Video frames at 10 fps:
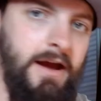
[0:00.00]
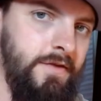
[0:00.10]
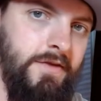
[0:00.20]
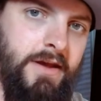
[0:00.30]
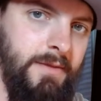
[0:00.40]
I
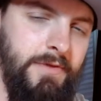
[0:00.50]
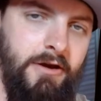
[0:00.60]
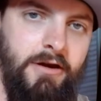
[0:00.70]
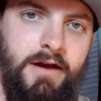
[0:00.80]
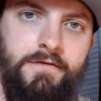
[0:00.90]
set up
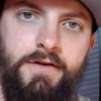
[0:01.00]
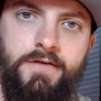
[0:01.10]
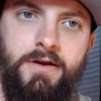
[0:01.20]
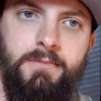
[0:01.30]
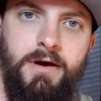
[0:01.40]
there every
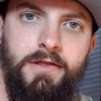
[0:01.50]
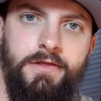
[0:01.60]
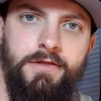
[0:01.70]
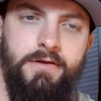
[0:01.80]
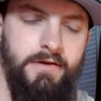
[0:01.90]
single
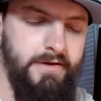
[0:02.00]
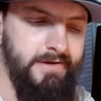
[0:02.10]
month.